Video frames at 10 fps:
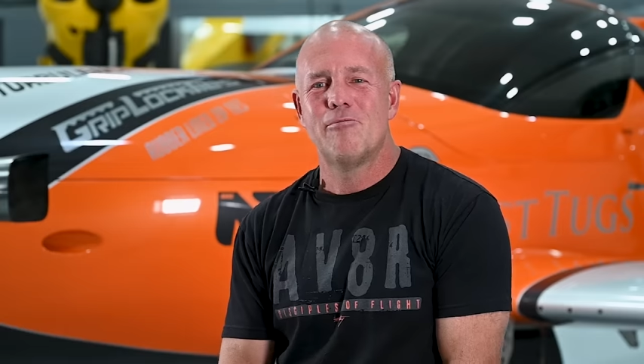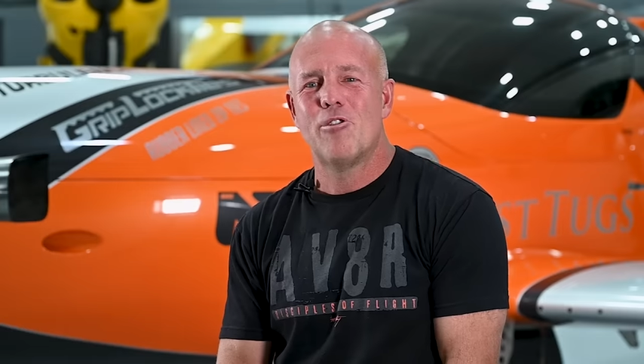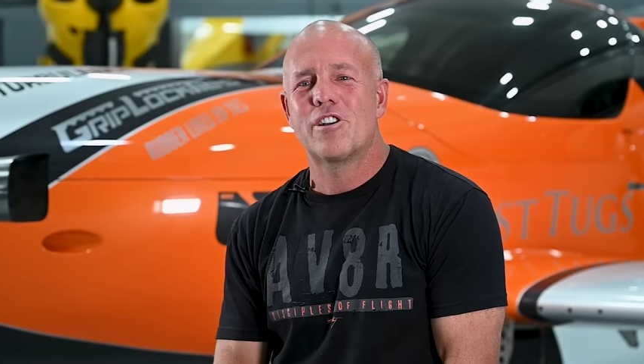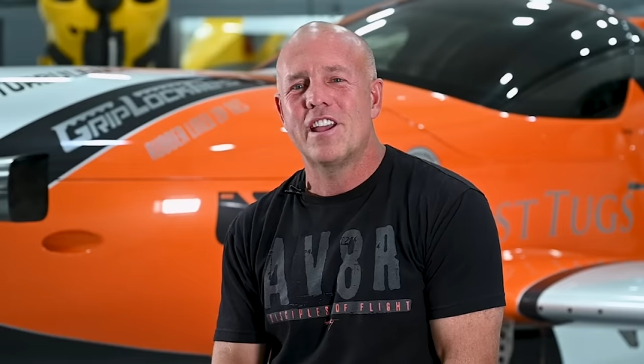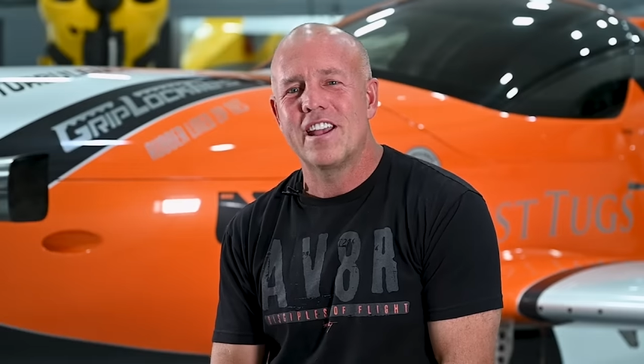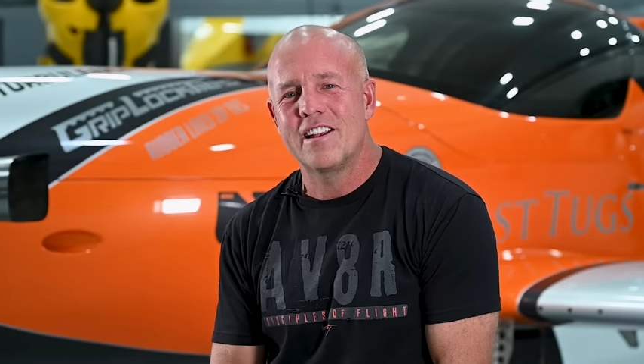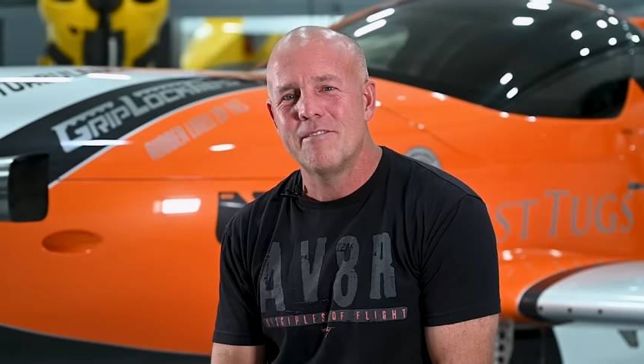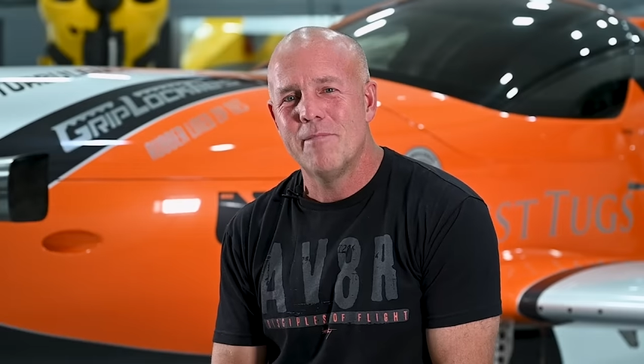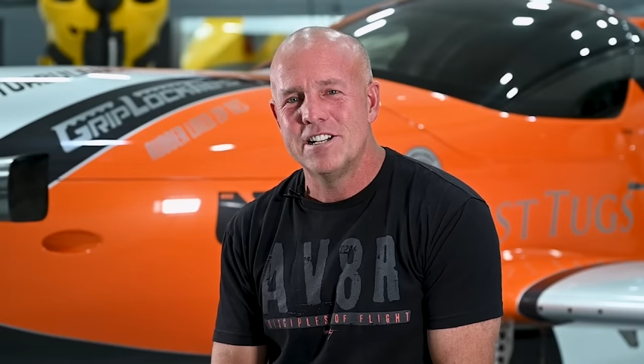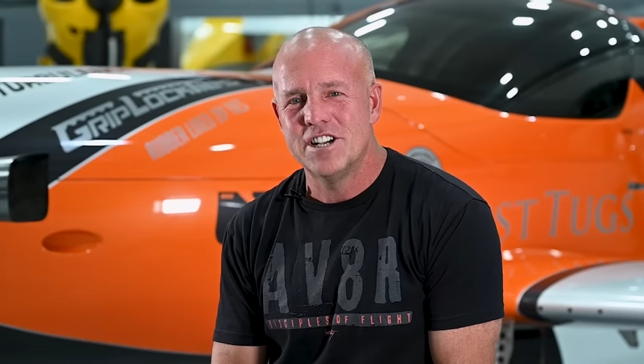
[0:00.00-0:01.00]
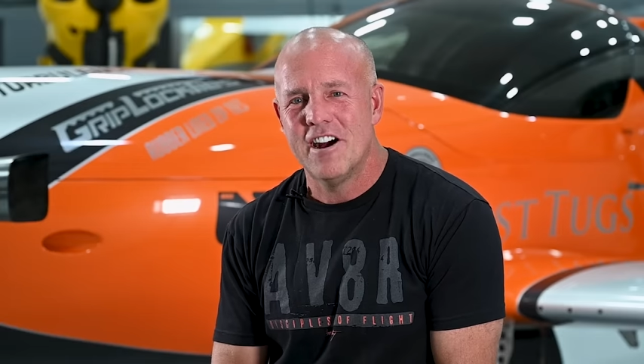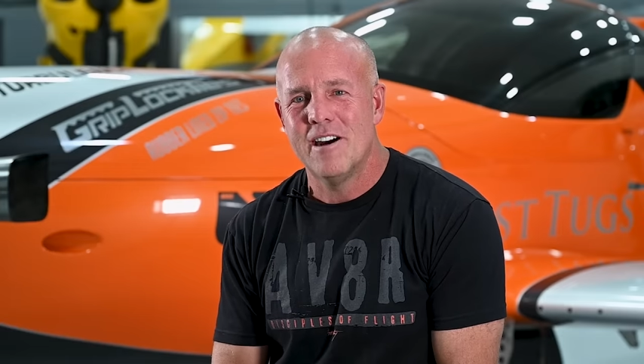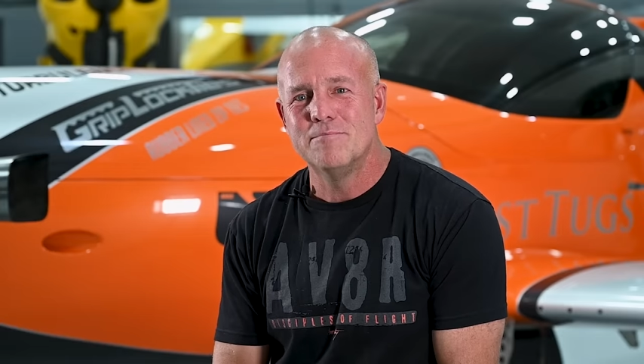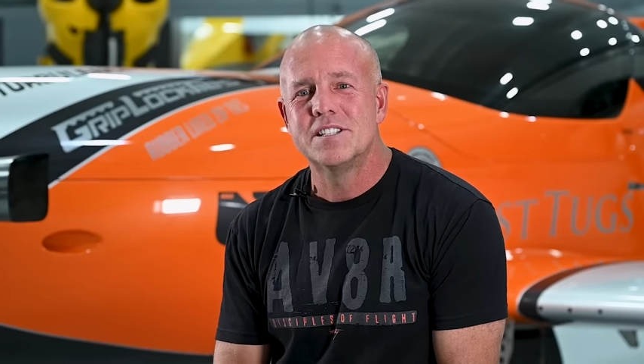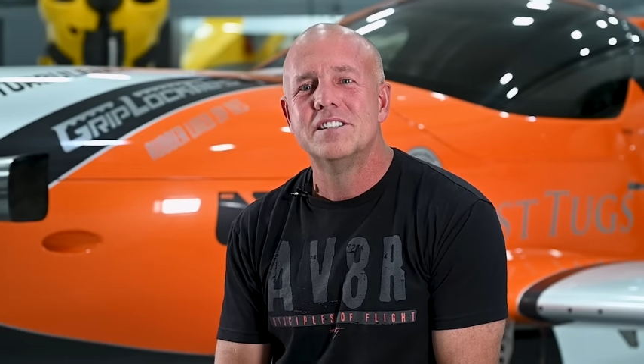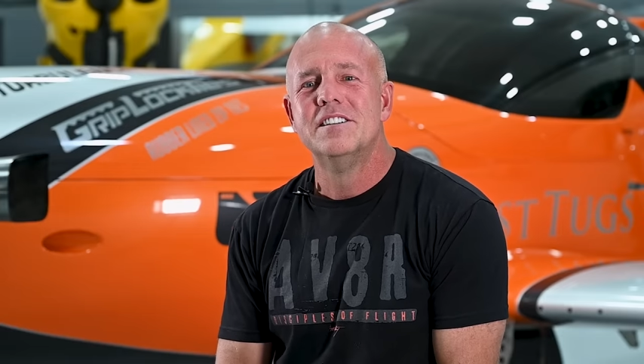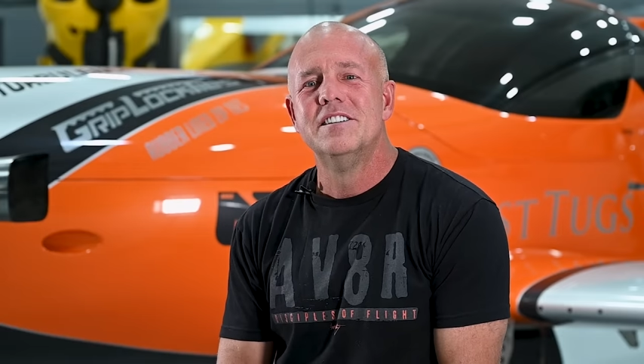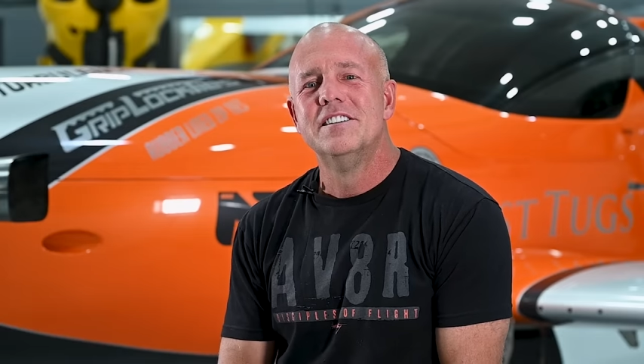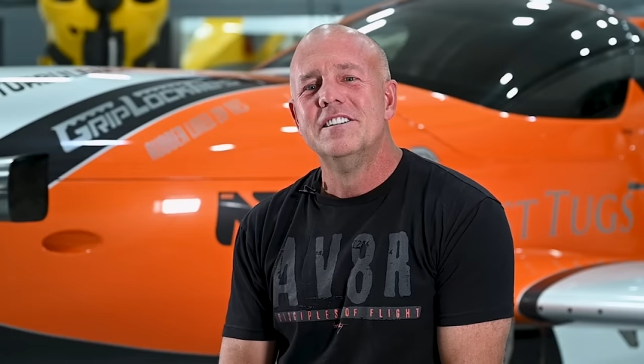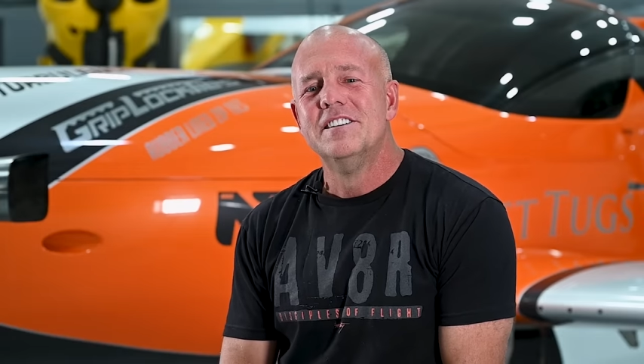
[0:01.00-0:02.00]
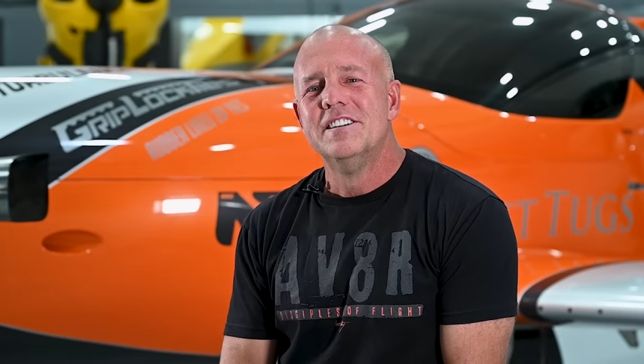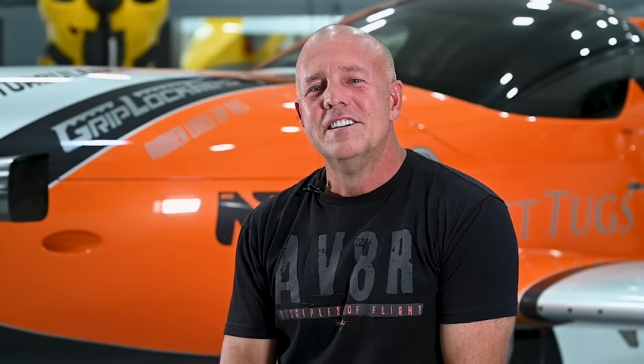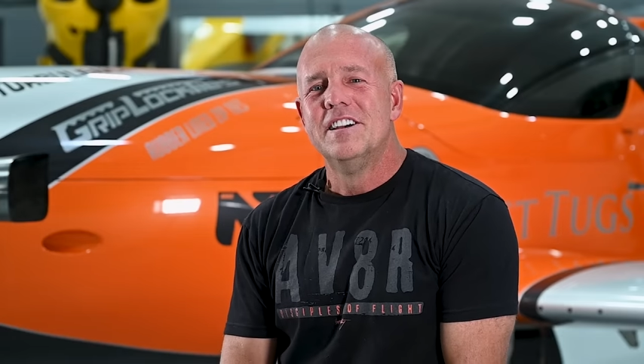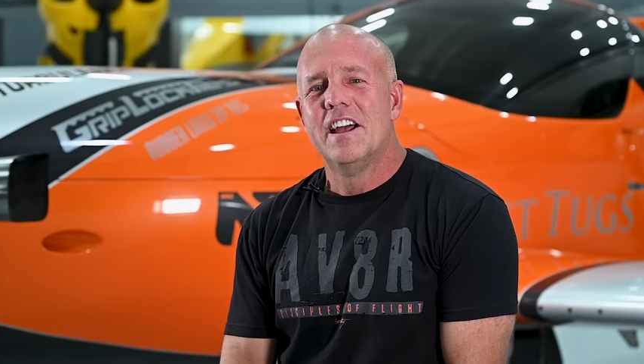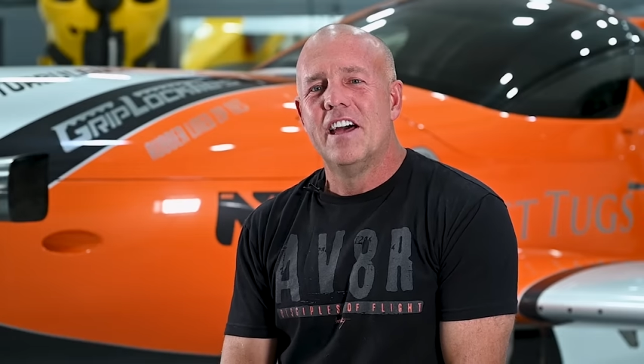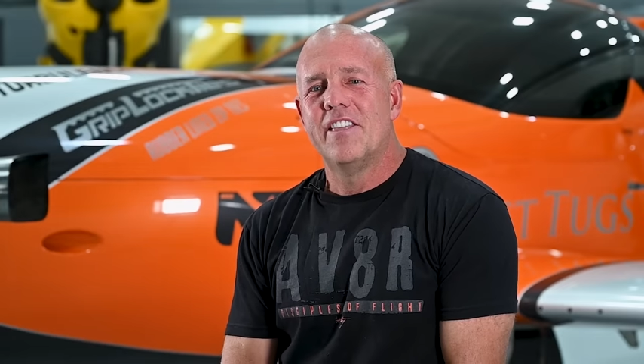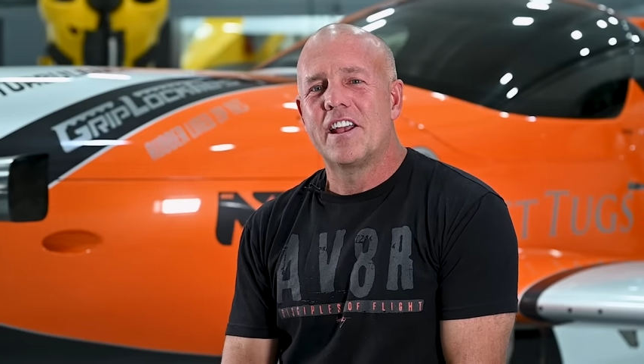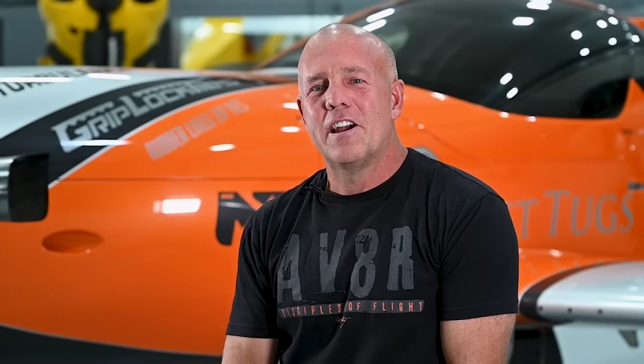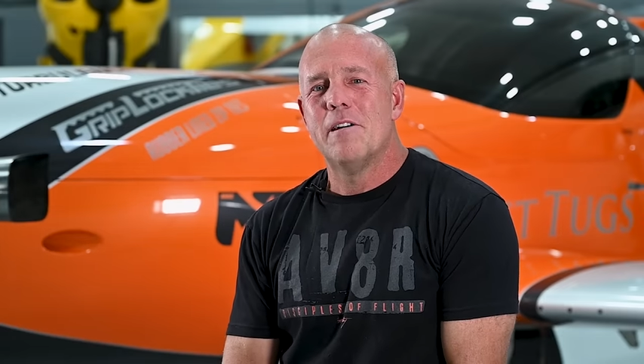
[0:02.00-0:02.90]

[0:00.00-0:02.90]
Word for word: working my jobs and then